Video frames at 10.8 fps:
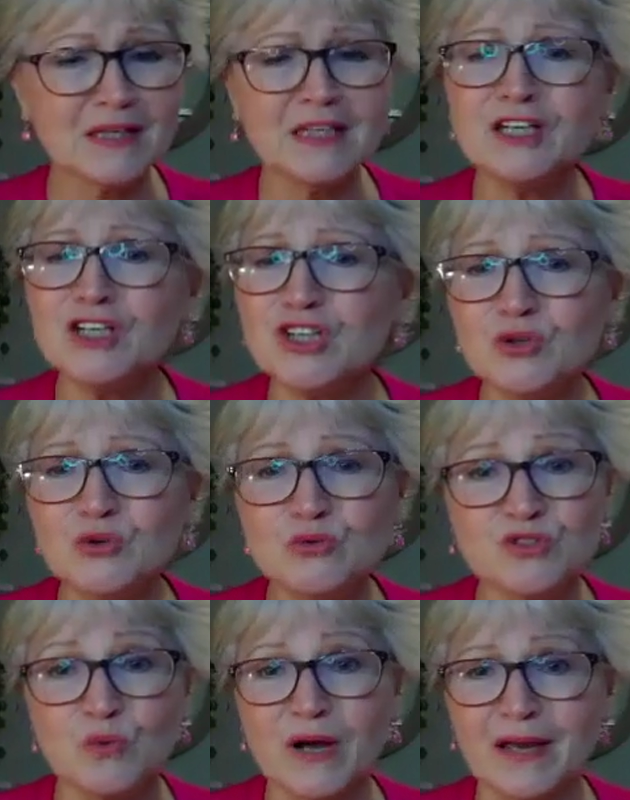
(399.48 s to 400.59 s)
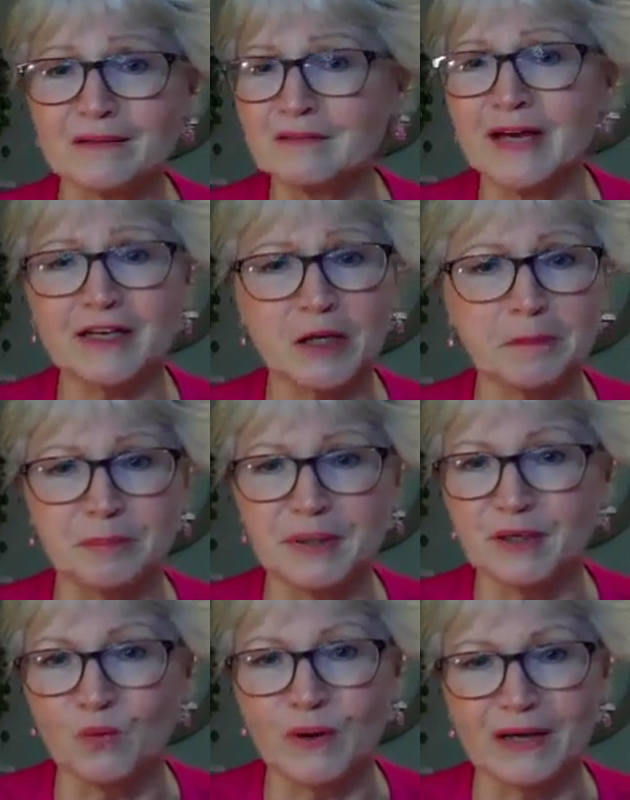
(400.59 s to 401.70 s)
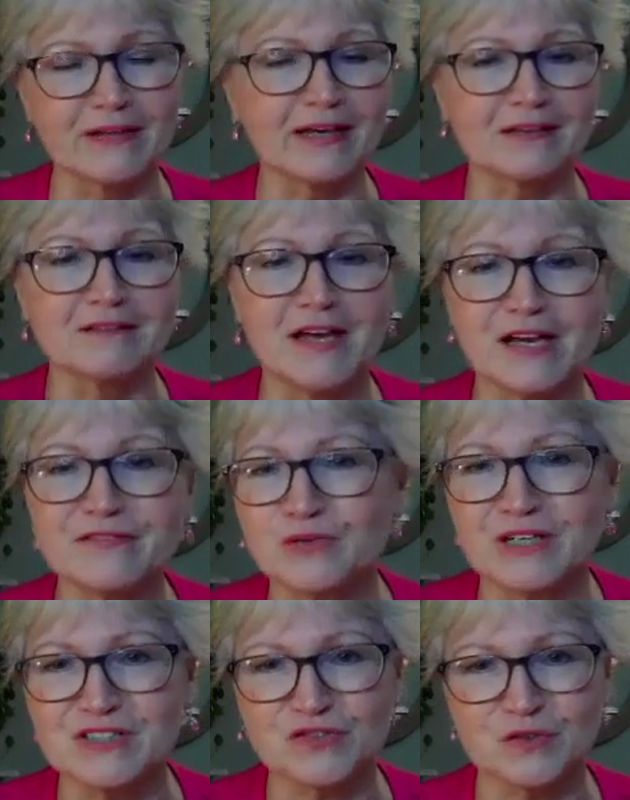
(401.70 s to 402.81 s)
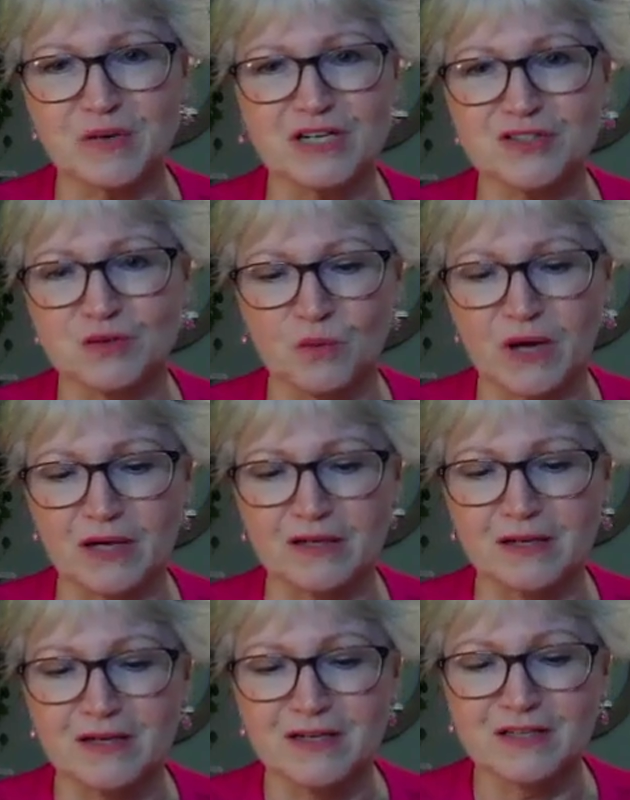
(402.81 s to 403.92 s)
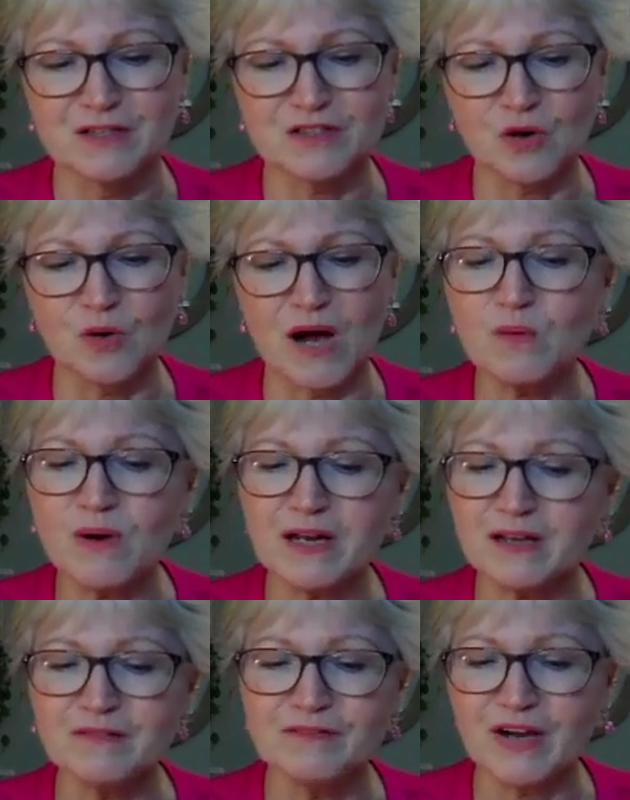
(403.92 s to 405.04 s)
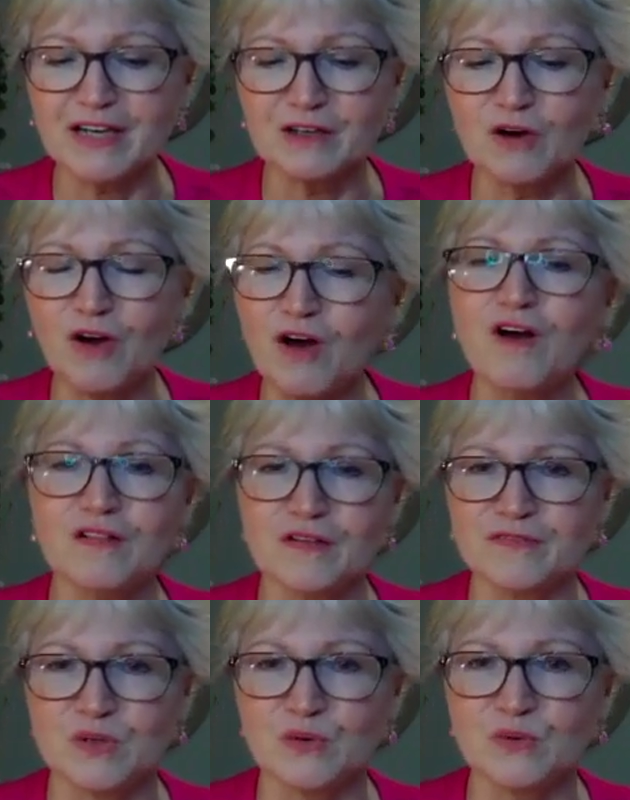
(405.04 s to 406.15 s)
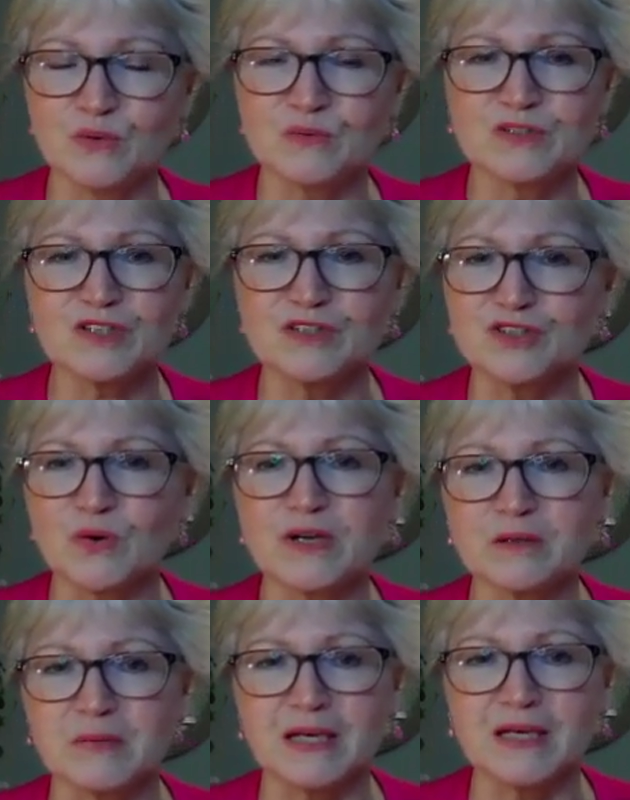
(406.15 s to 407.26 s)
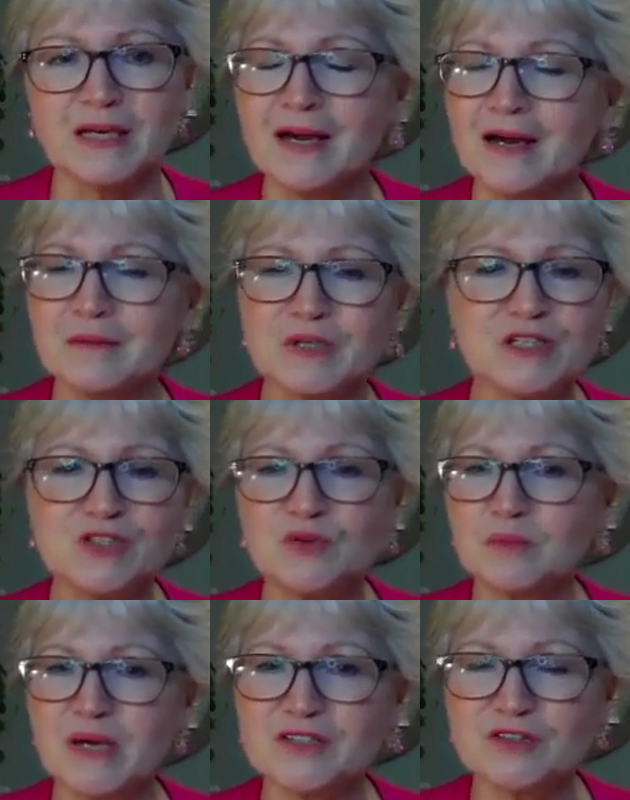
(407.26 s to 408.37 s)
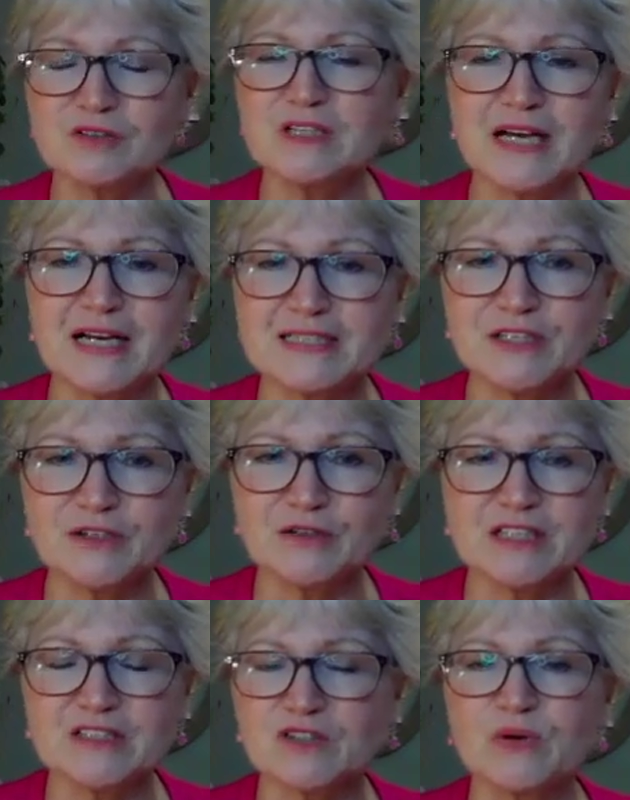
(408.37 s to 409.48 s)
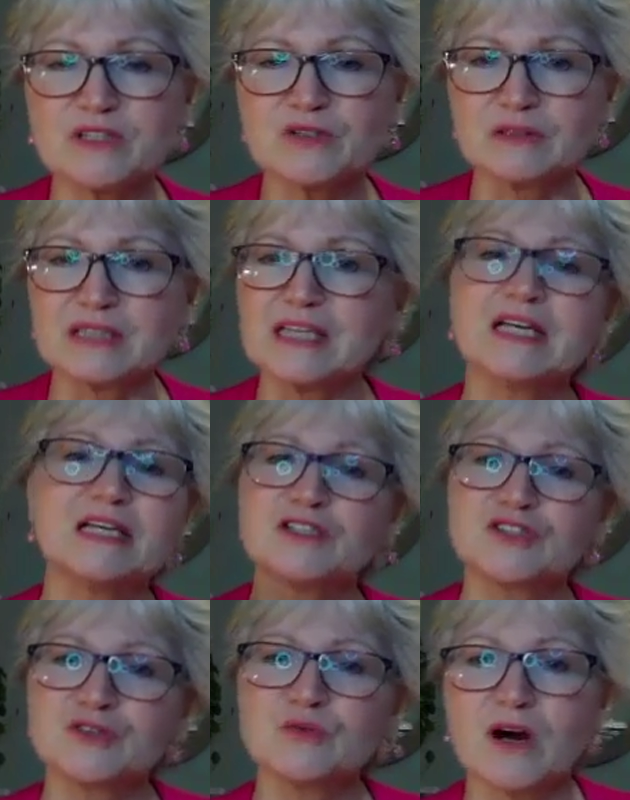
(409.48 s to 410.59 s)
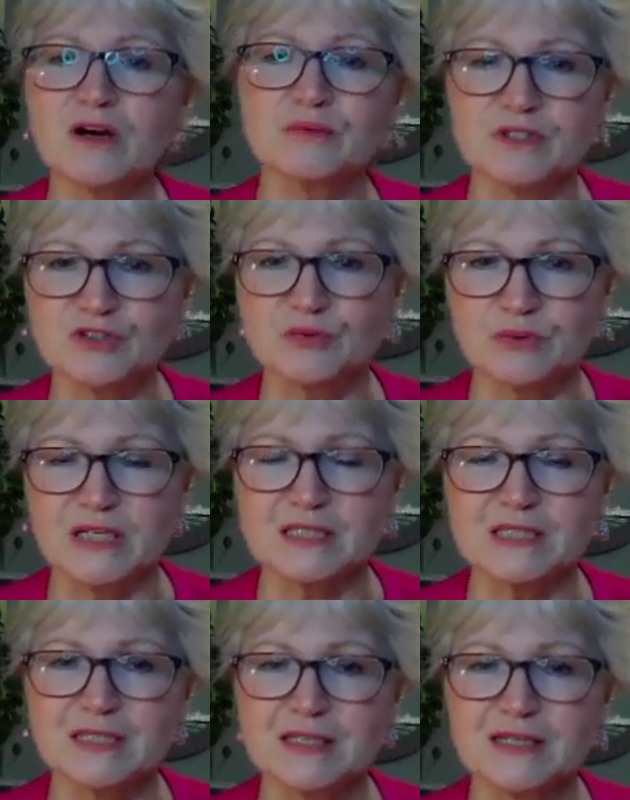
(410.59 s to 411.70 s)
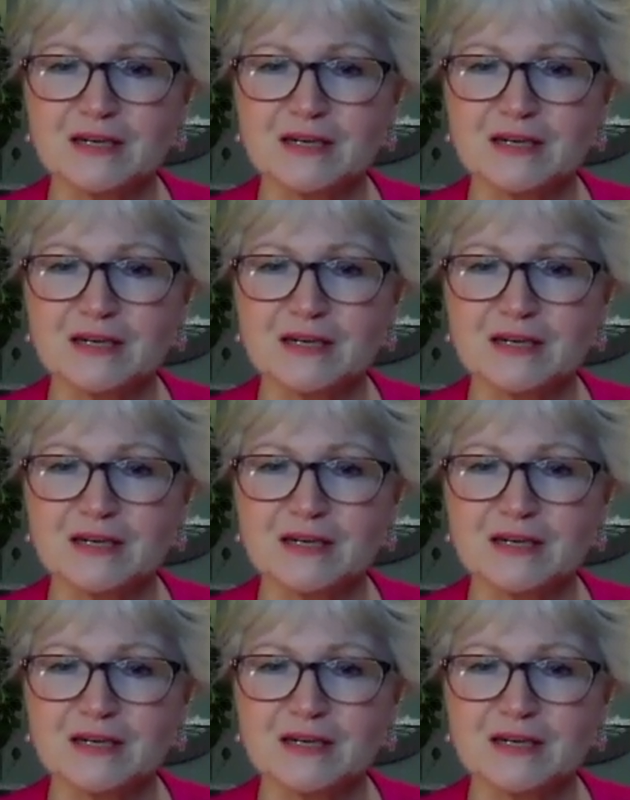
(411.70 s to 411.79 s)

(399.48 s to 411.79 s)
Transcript: in a huge way, like a big way, like life transformation way. So I want to invite all of you to join me. I'm going to do a masterclass here that's going to lead to our retreat.